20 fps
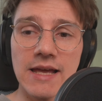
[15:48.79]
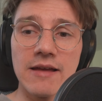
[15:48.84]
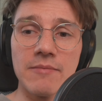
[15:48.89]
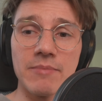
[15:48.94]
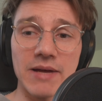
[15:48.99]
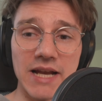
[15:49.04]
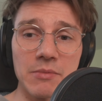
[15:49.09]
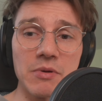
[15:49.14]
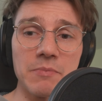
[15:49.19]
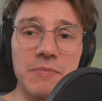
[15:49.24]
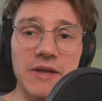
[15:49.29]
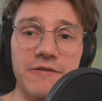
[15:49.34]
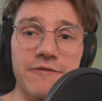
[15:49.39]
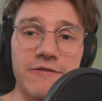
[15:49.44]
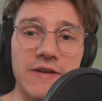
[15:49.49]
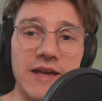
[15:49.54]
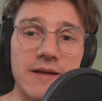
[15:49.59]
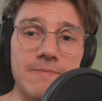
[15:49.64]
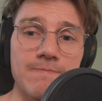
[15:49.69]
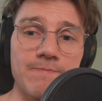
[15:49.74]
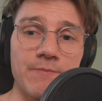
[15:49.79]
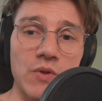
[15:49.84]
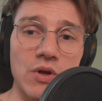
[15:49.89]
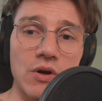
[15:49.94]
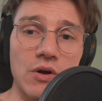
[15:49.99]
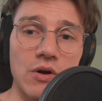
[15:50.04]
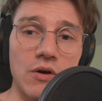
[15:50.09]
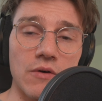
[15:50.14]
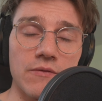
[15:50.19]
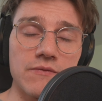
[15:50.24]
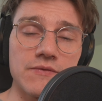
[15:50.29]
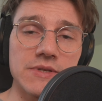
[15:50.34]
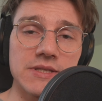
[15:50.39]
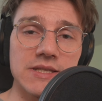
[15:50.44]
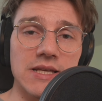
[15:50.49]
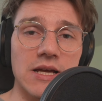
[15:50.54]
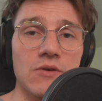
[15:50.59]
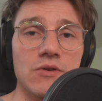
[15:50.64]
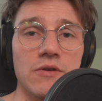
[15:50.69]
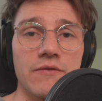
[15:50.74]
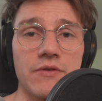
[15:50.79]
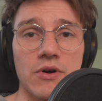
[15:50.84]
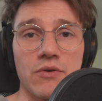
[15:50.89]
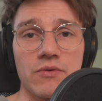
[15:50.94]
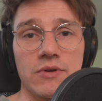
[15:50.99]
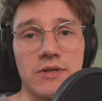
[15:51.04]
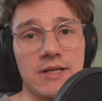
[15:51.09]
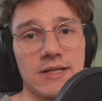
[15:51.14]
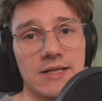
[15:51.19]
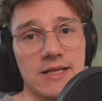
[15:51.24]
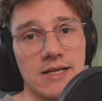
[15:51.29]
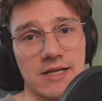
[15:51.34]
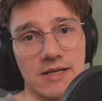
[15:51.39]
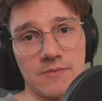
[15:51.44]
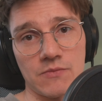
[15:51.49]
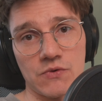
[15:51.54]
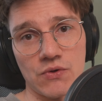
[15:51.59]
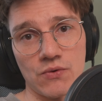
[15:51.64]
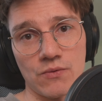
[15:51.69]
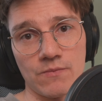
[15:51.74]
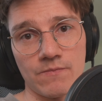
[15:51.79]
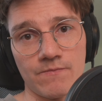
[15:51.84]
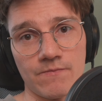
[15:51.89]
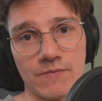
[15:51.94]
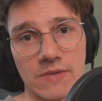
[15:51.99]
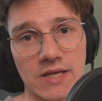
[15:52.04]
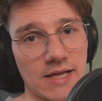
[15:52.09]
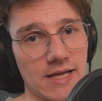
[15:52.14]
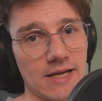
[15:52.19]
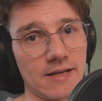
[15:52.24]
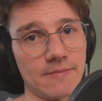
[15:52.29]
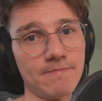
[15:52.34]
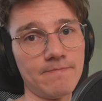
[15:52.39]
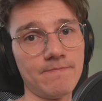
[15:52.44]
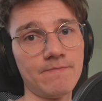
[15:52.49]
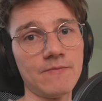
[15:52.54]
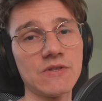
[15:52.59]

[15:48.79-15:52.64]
But I'm a big fan of the sound of the Hollyland Lark M2, again.